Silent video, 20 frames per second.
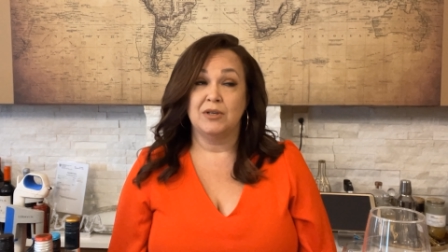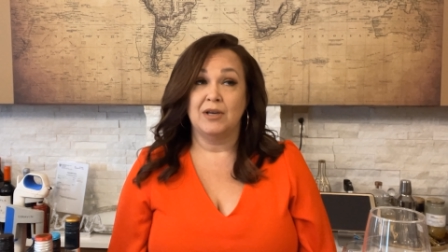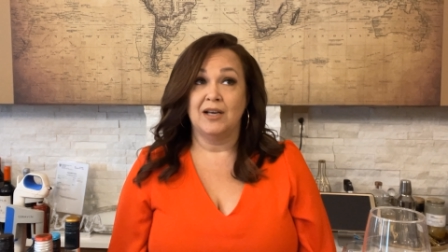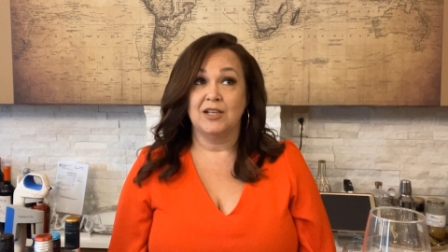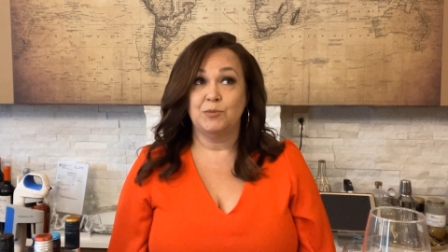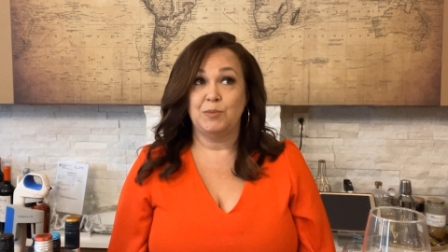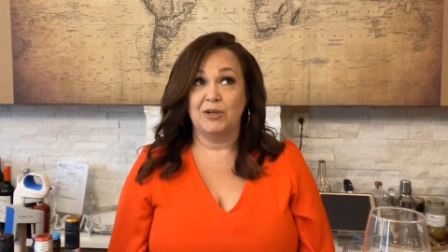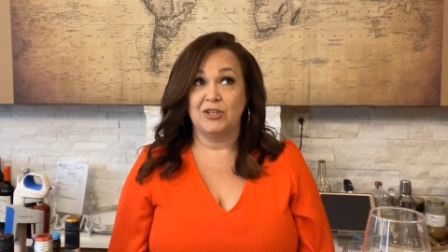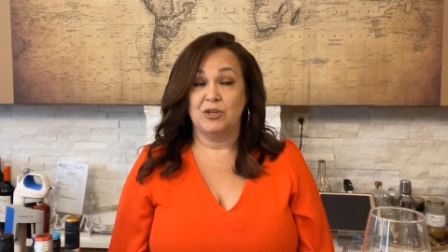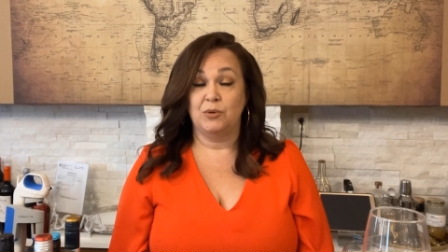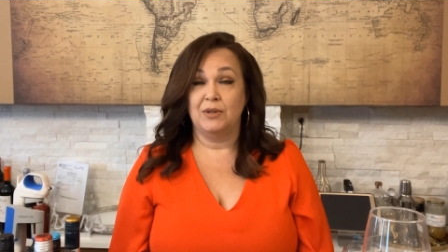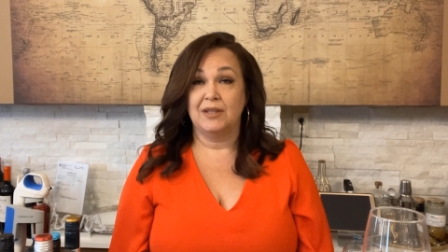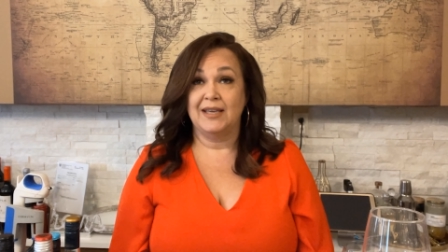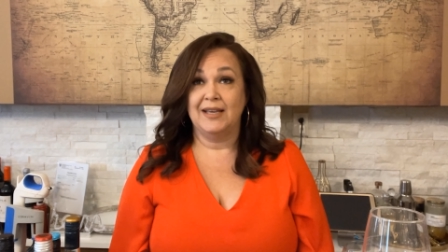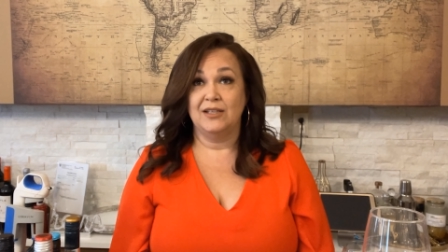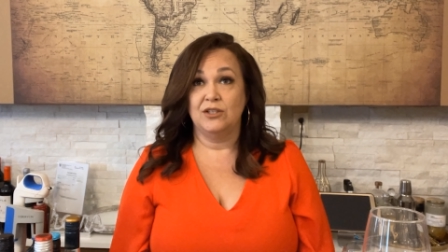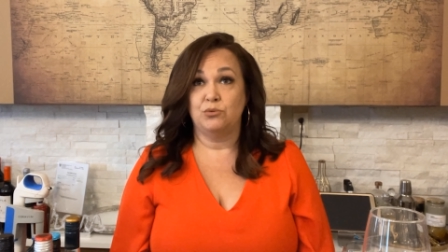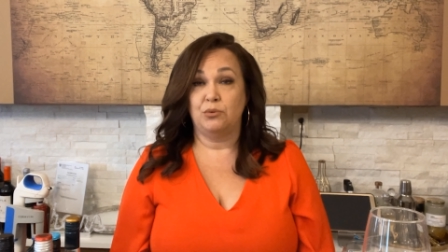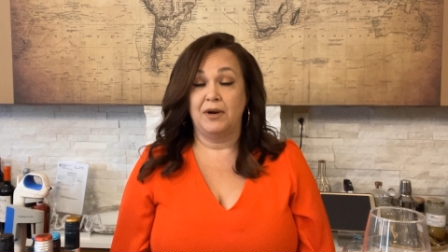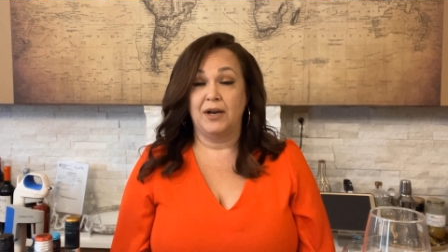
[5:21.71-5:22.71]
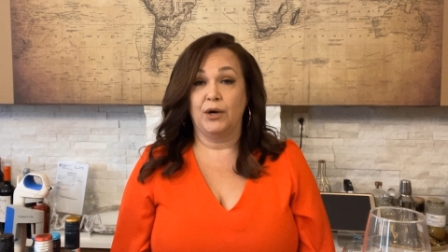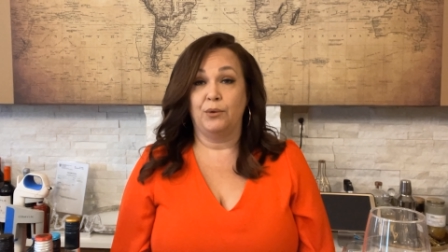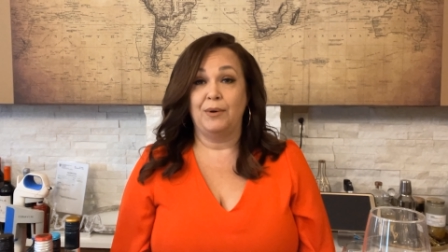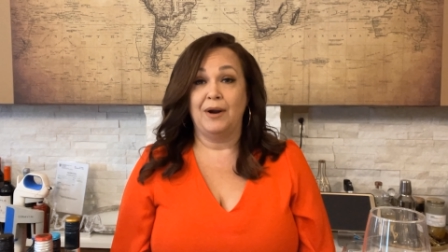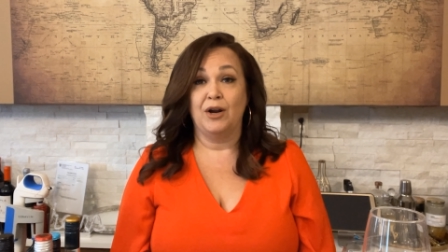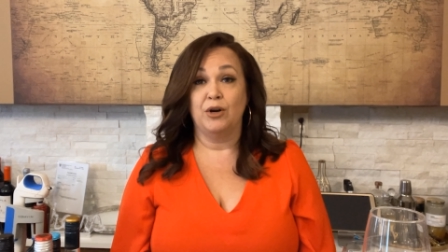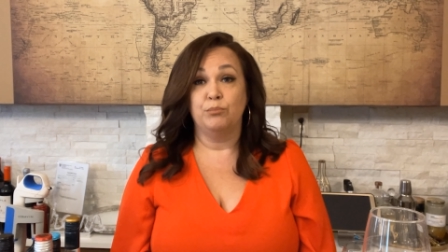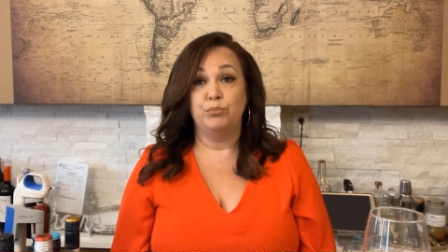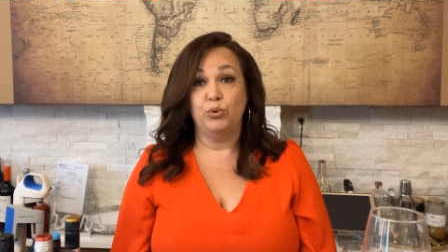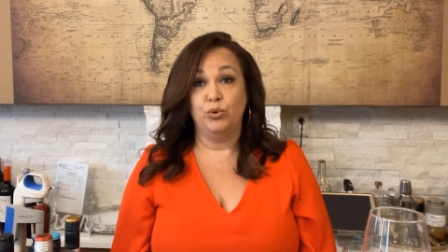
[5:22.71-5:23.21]
especially with kids running
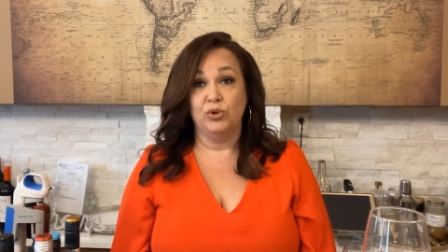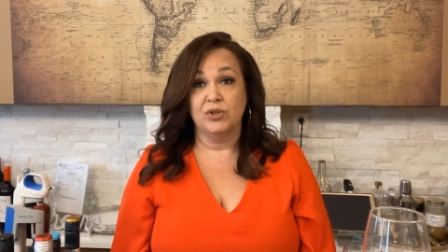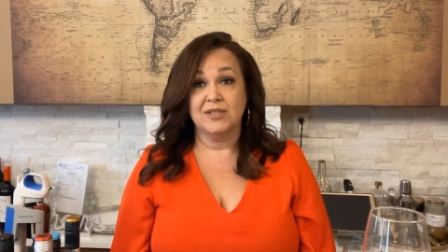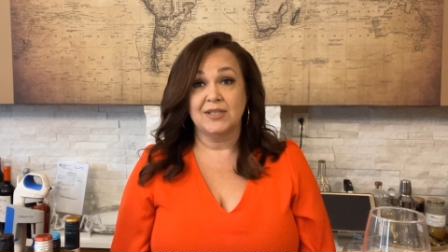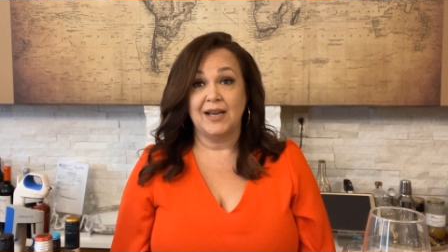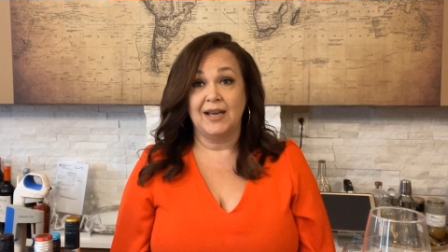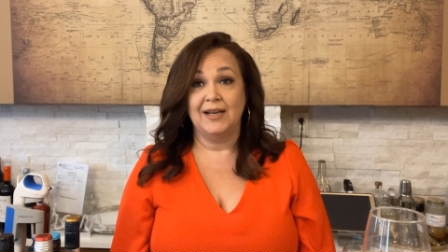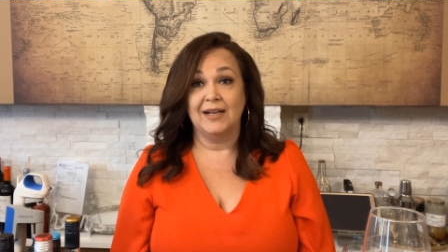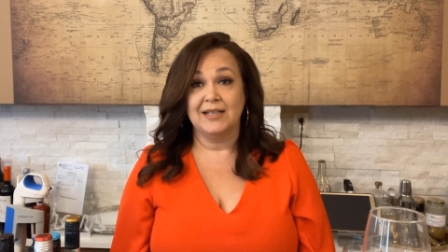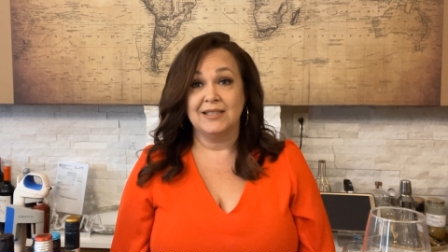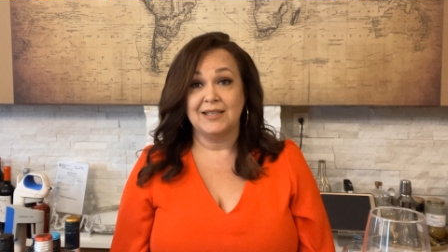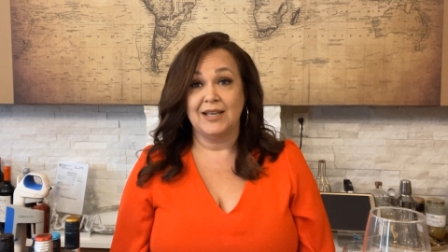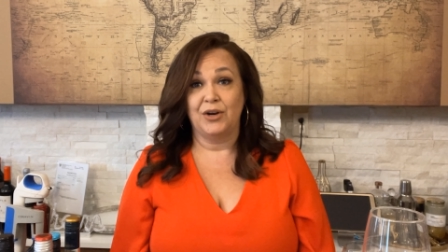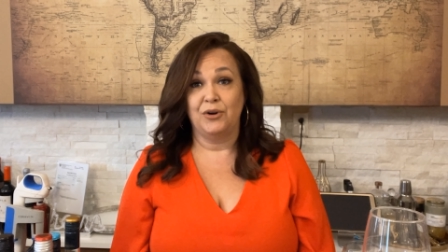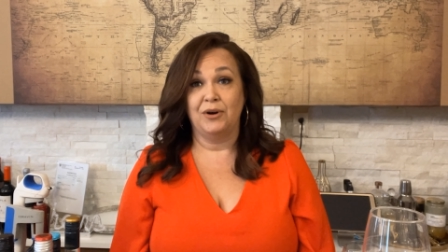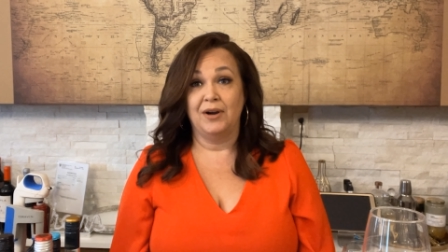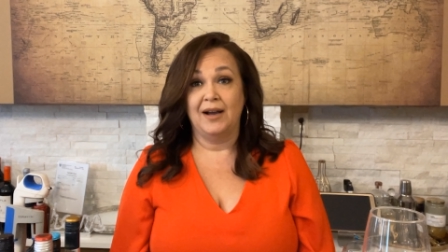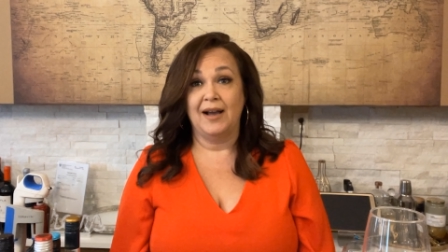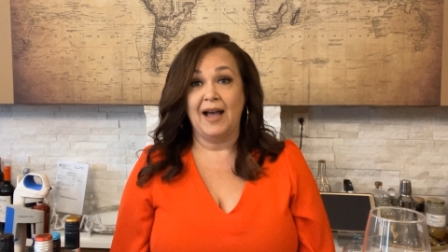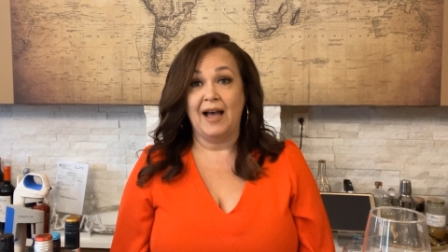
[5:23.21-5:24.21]
around poolside, etc.,